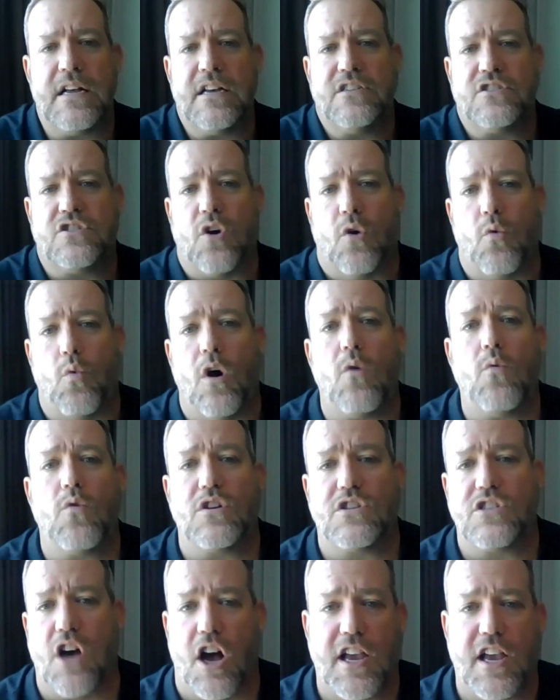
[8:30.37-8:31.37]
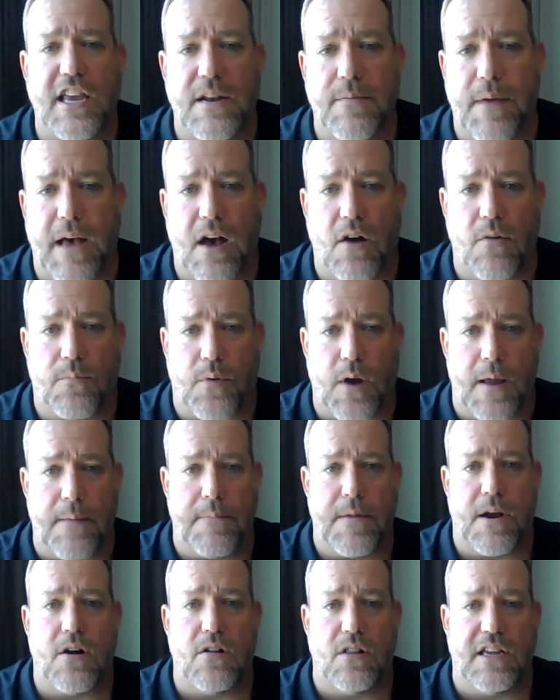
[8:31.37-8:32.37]
So what we're talking about
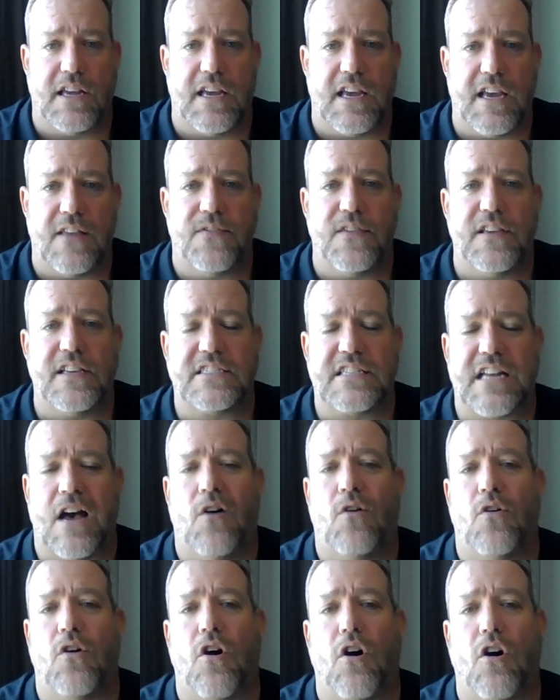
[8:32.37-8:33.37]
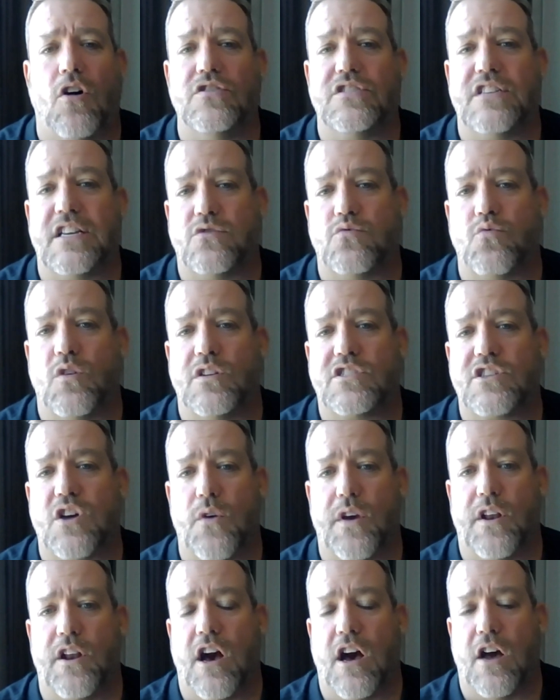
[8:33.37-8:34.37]
primarily in these town halls is what's
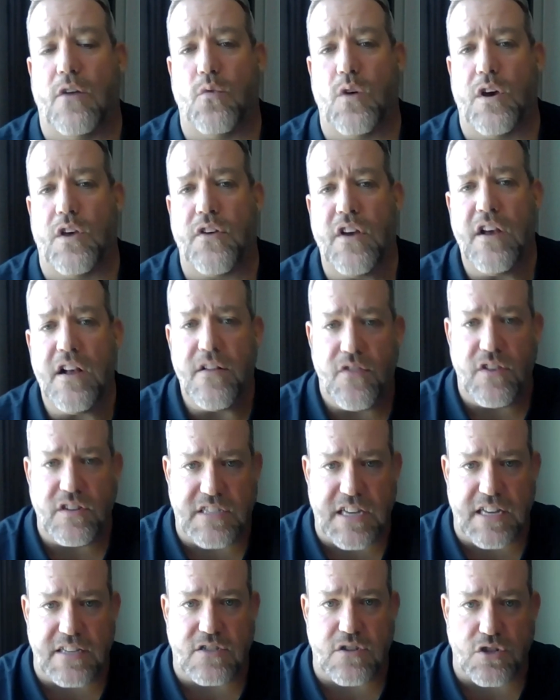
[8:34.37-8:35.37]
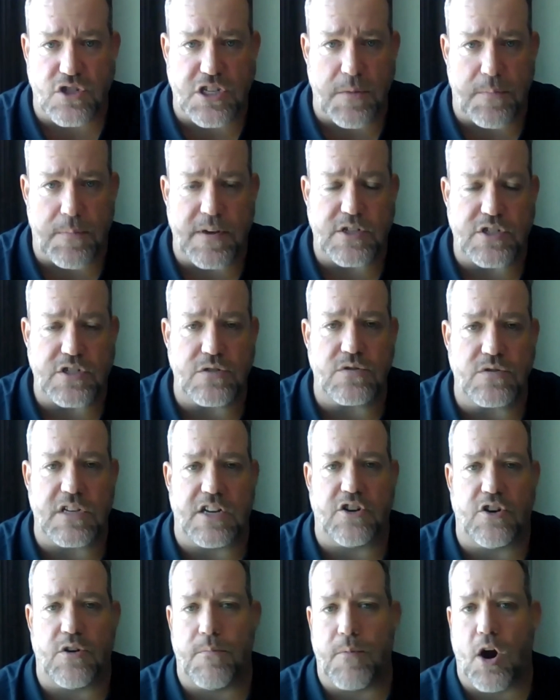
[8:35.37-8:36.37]
going on with the censorship issues
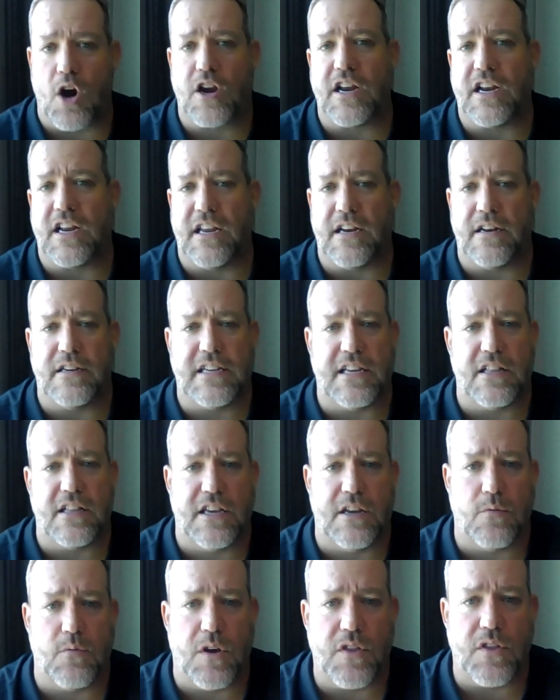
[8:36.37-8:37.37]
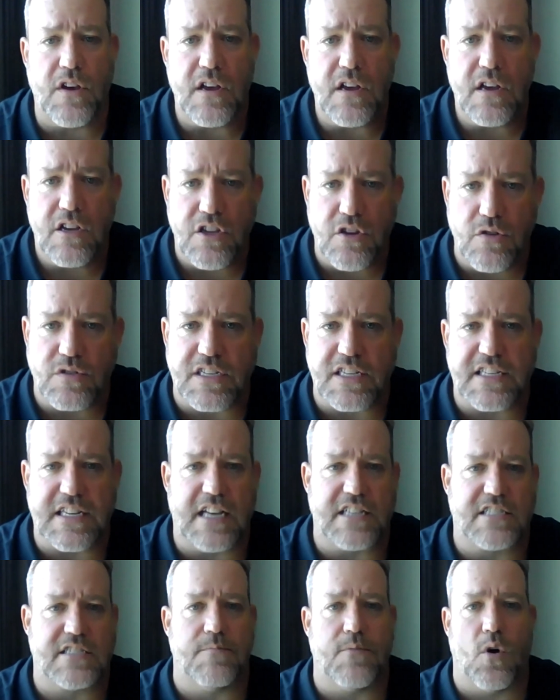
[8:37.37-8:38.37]
and your marketing, dealing with using
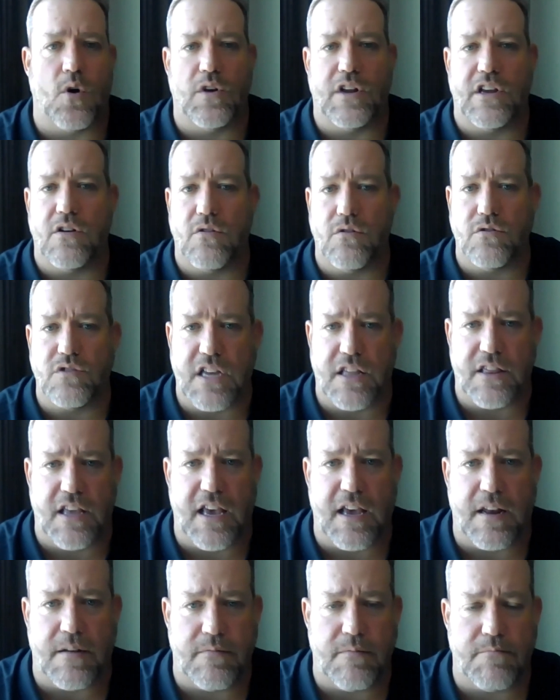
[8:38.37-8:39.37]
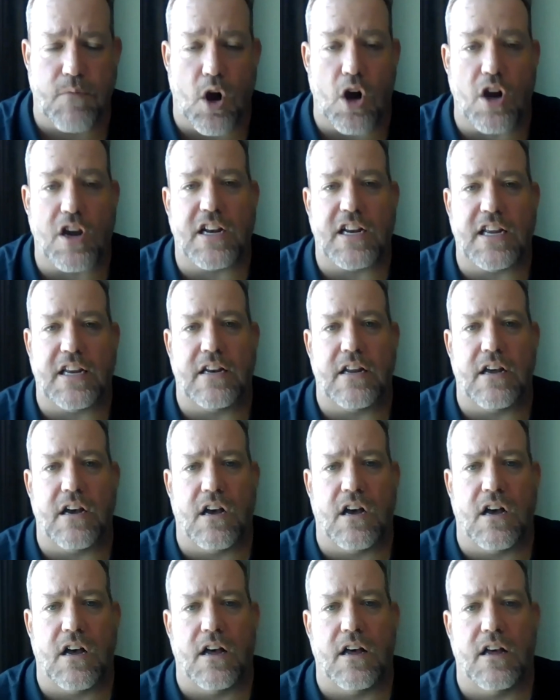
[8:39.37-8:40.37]
testimonials and marketing
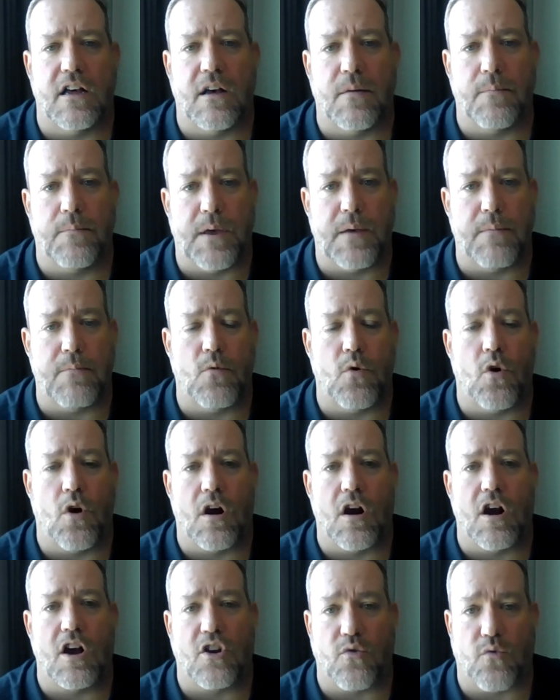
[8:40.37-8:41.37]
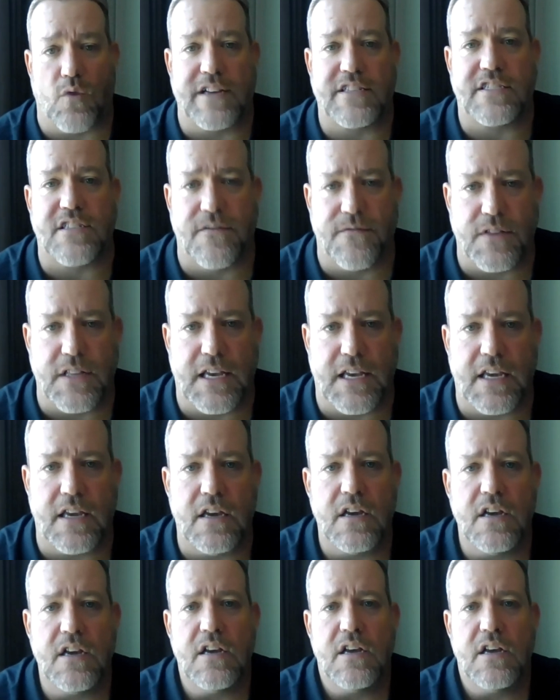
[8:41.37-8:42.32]
a bit more aggressively.